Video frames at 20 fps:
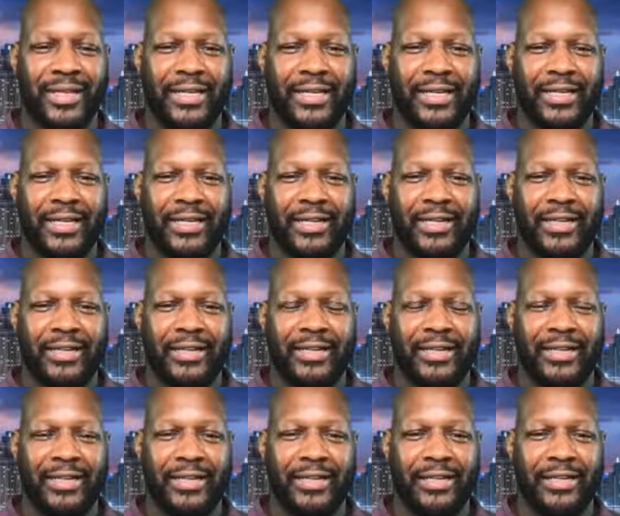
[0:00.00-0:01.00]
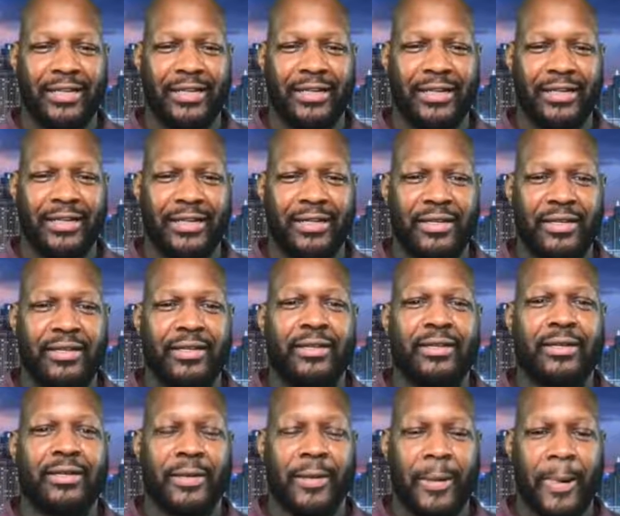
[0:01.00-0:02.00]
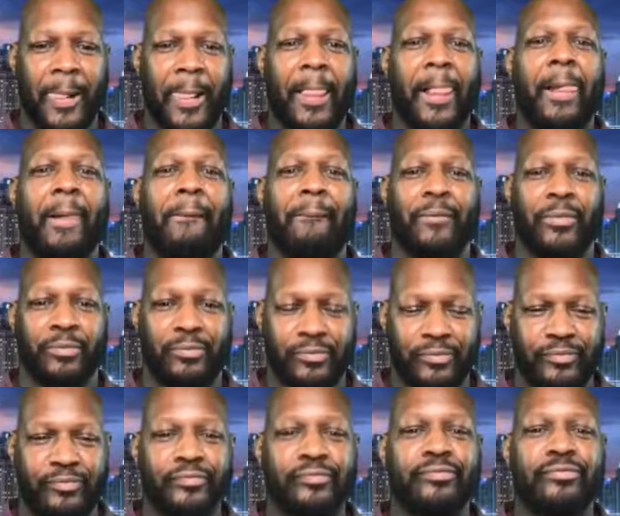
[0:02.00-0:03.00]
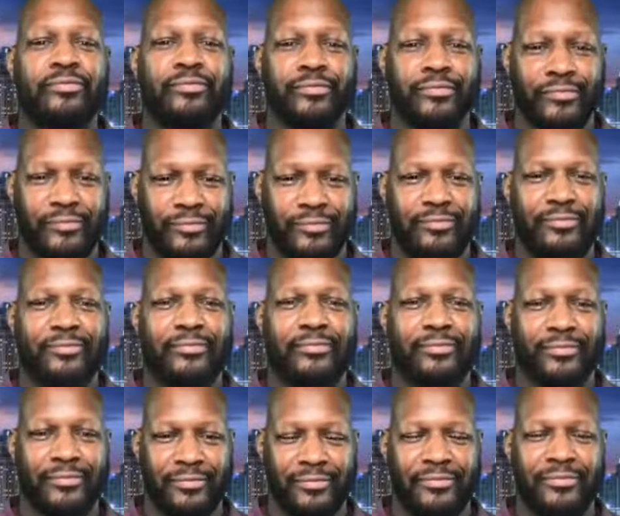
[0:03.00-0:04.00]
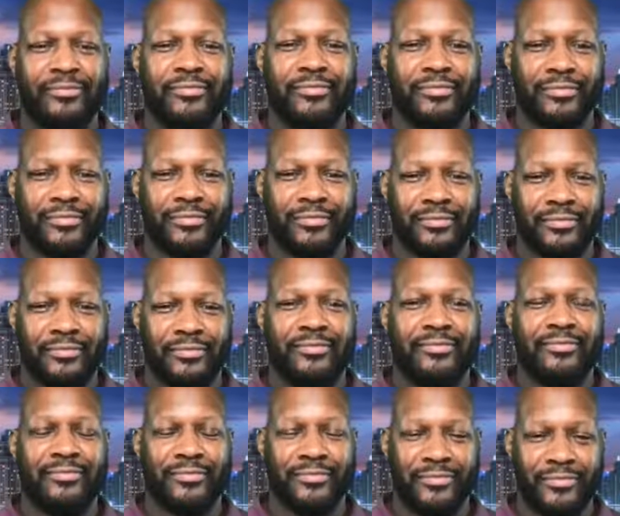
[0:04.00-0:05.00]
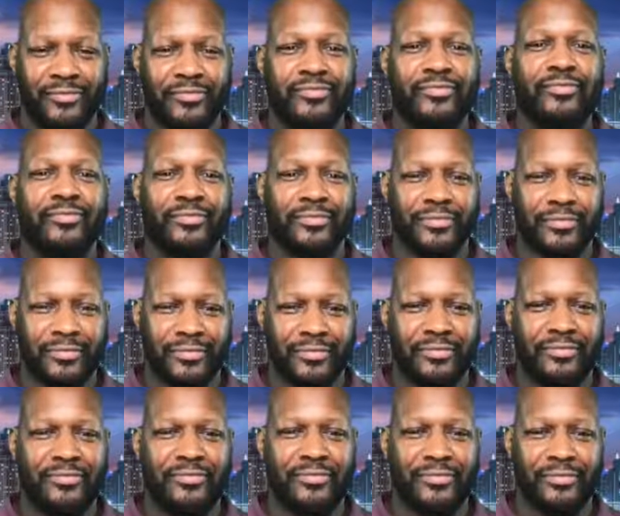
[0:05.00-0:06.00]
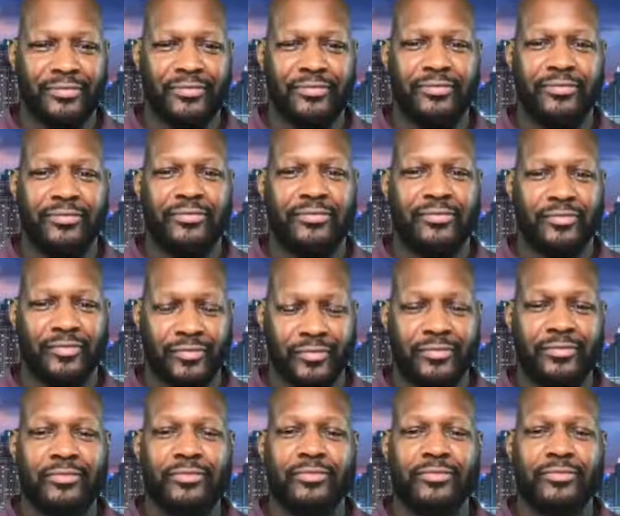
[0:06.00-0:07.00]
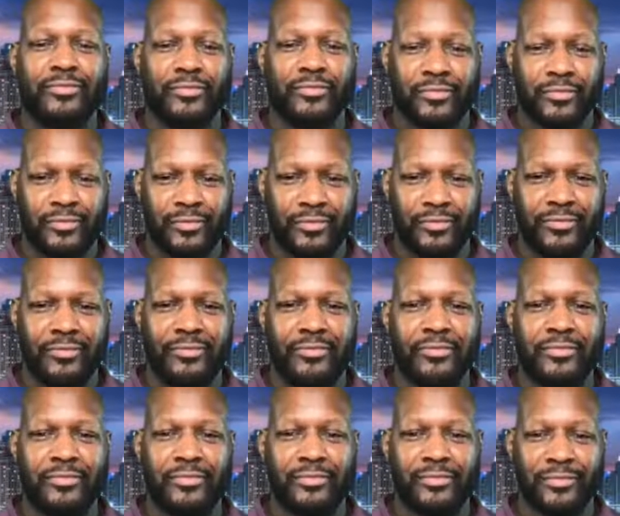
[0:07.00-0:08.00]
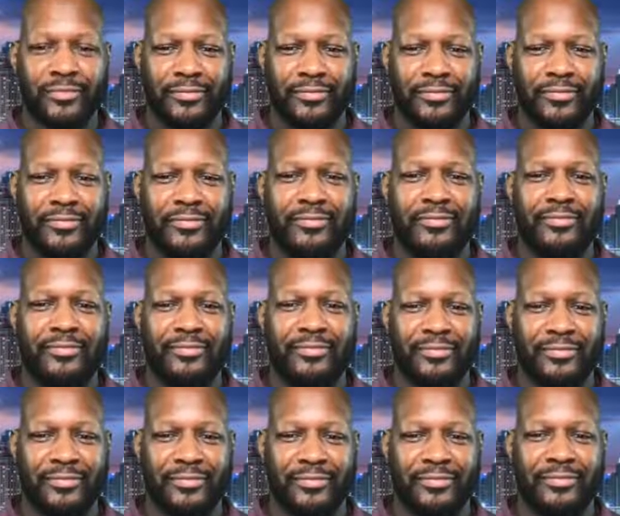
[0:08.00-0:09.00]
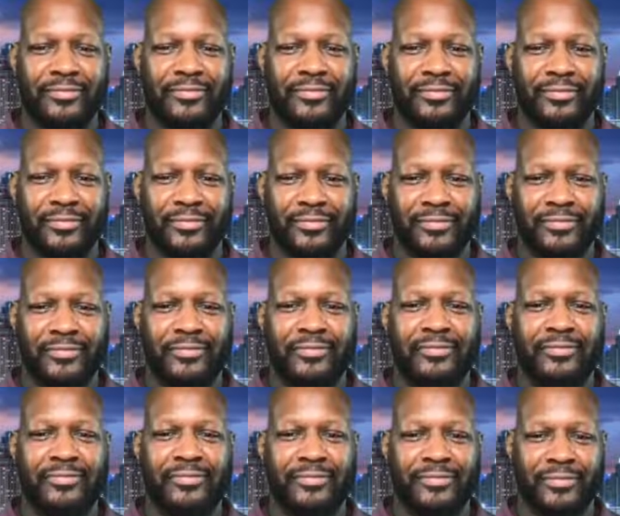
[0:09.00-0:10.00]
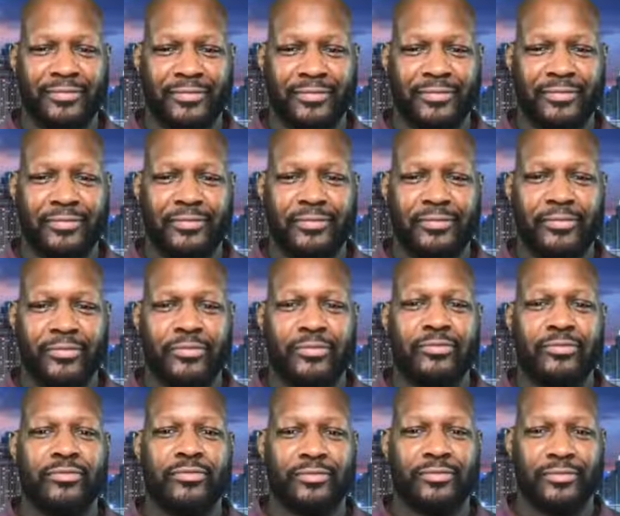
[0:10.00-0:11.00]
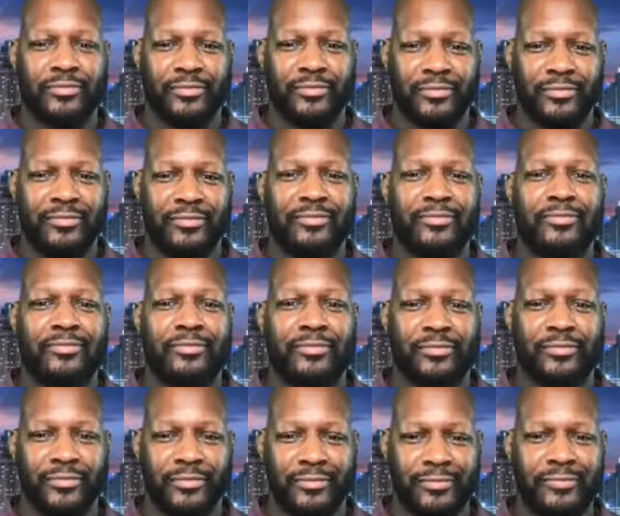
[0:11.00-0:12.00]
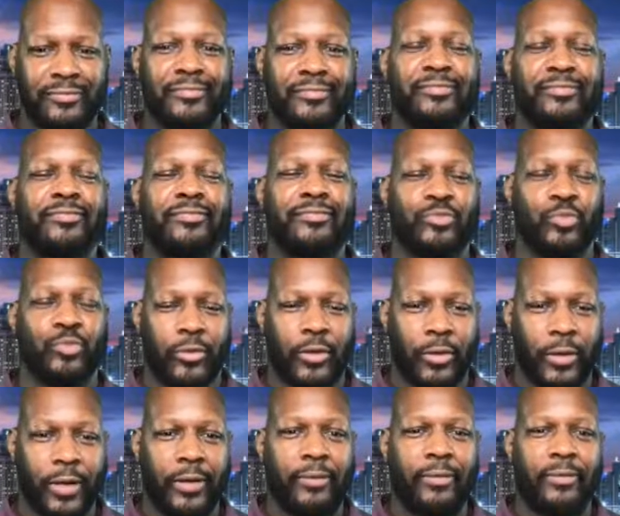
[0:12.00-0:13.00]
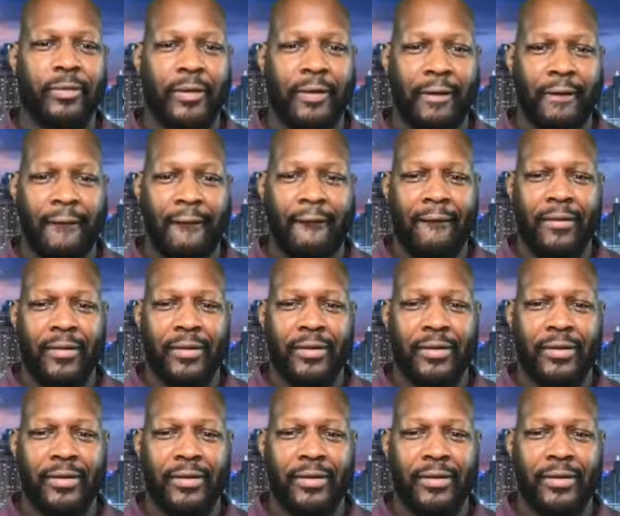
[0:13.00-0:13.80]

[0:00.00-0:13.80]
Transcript: He's a phenomenal, phenomenal bass player. You can catch him on both the Life of the Party albums, and he was playing in that clip of Back to Back, and I just cannot say enough good things about Jason.